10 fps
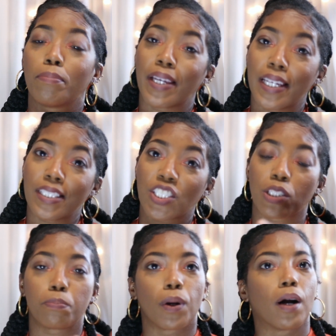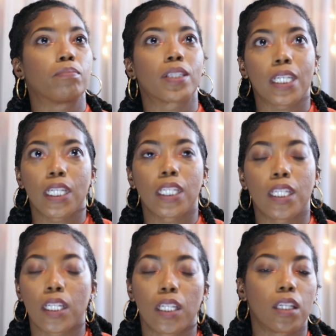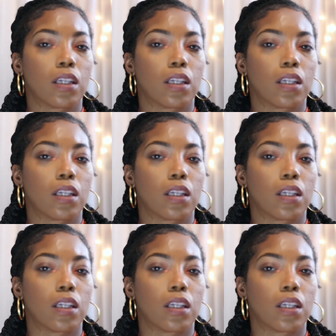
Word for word: peach, pumpkin,